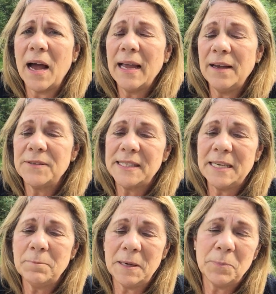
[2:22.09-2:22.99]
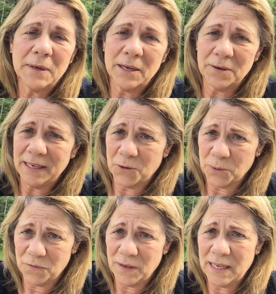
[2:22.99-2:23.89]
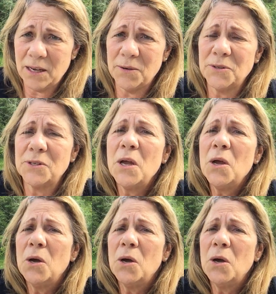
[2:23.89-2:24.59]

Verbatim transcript: I have seen people get on here with videos